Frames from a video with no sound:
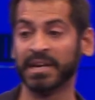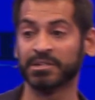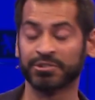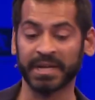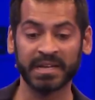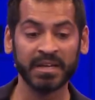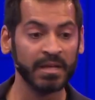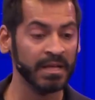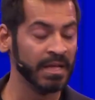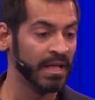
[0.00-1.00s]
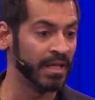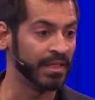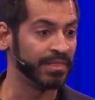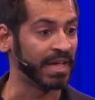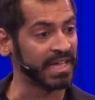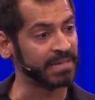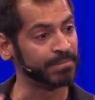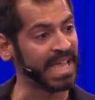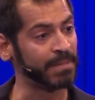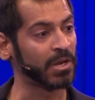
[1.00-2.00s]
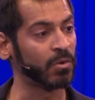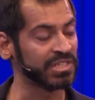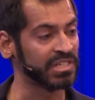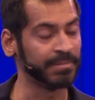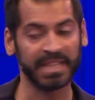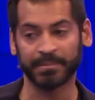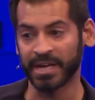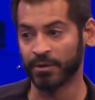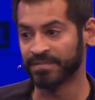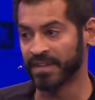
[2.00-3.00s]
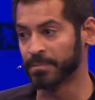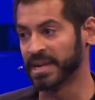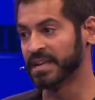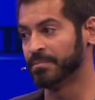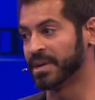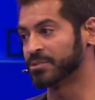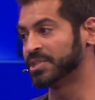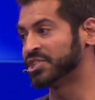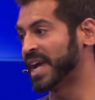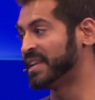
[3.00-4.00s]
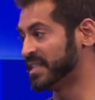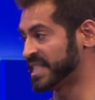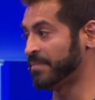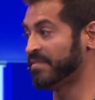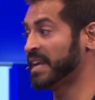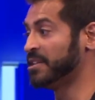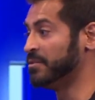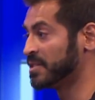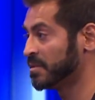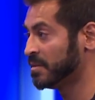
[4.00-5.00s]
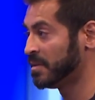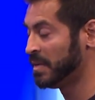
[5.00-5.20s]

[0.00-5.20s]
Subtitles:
military that became closer to me than my own family because we shared the same values.